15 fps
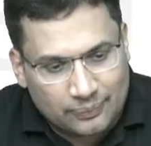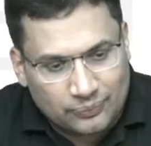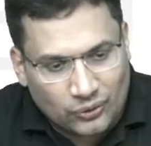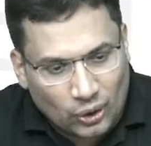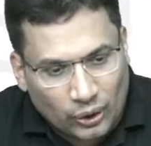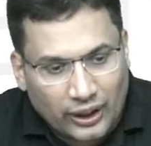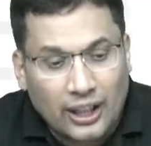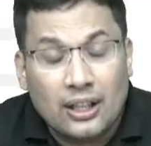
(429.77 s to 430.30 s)

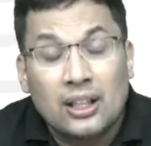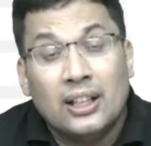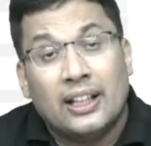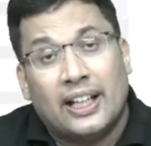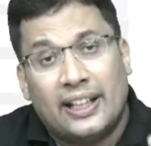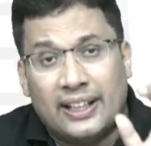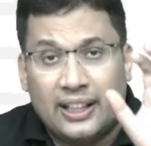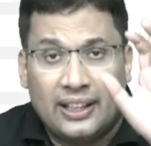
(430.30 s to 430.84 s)
Okay,
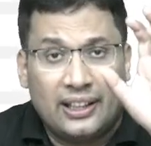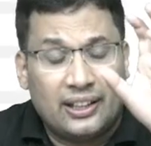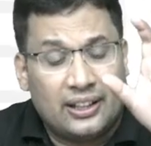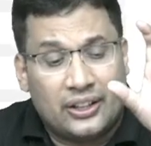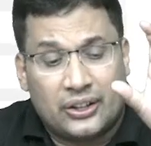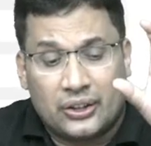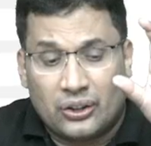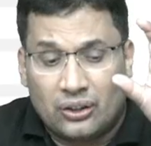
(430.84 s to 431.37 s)

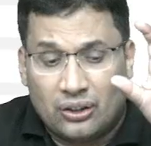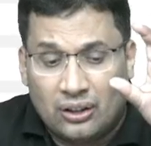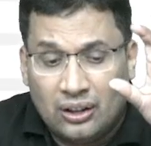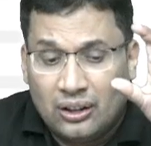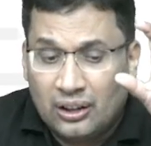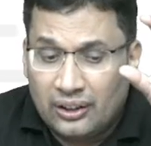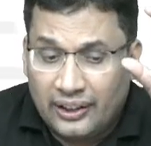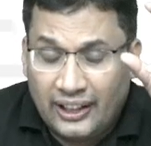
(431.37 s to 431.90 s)
NADH
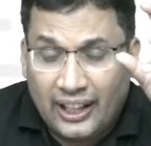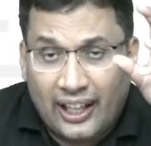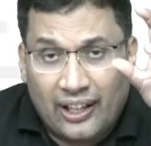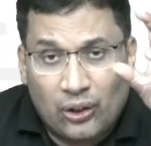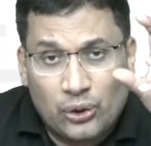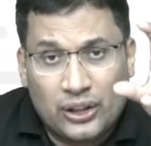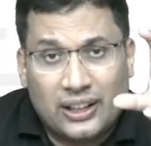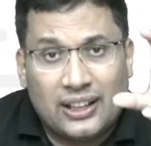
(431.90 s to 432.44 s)

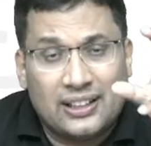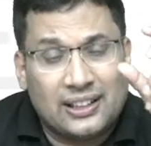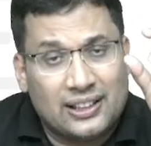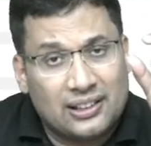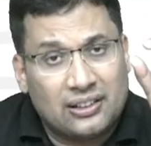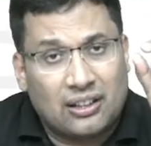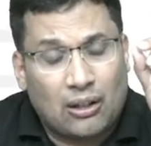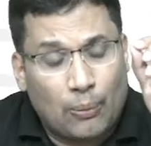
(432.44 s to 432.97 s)
dehydrogenase is the
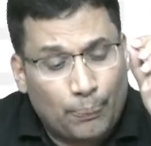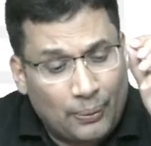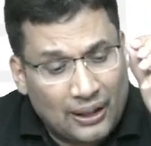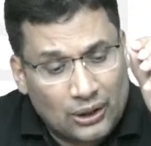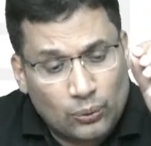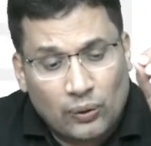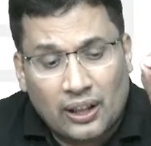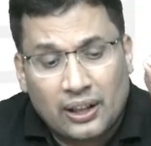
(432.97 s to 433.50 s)
complex
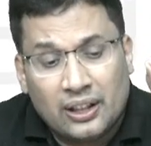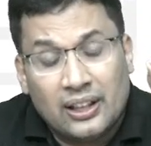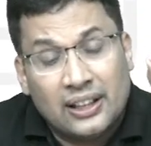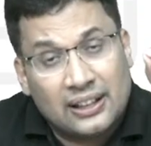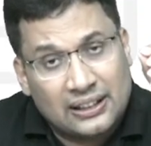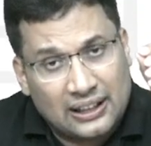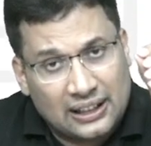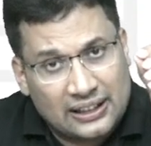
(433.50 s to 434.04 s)
1,
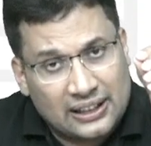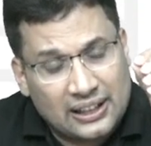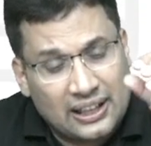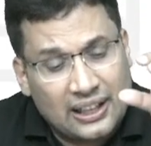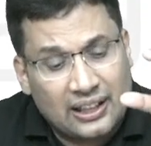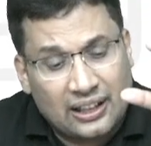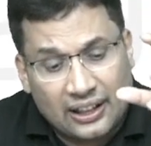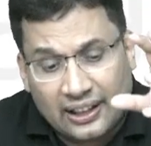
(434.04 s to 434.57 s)
succinate,
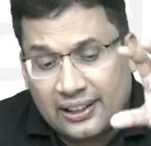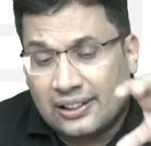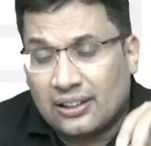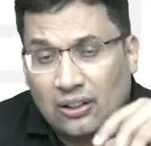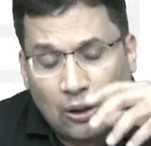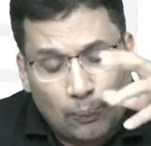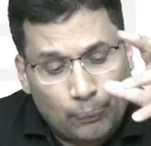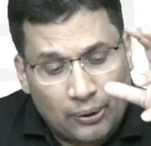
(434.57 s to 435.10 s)
that is the
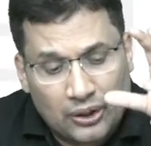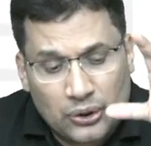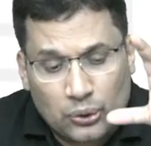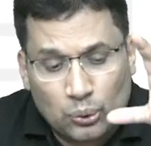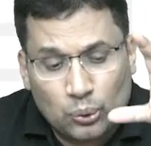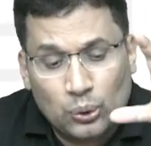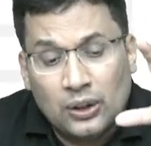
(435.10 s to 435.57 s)
complex 2,